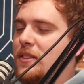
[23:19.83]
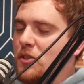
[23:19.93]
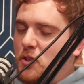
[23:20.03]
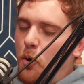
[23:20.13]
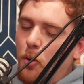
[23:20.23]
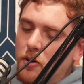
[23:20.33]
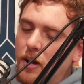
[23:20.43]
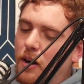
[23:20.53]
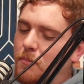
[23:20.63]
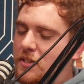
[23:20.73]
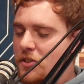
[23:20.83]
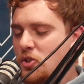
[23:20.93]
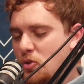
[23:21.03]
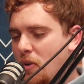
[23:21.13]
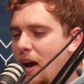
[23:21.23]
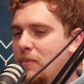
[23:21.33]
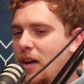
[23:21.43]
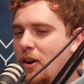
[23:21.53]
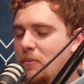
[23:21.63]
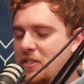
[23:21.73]
There's horror elements, there's drama
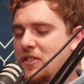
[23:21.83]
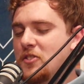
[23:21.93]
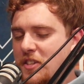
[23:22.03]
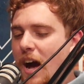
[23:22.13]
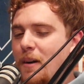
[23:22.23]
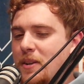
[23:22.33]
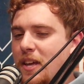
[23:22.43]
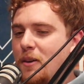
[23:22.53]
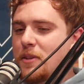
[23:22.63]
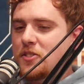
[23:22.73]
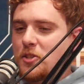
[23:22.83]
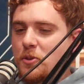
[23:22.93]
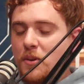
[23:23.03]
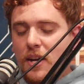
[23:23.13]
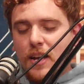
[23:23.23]
elements, and there's comedy elements too.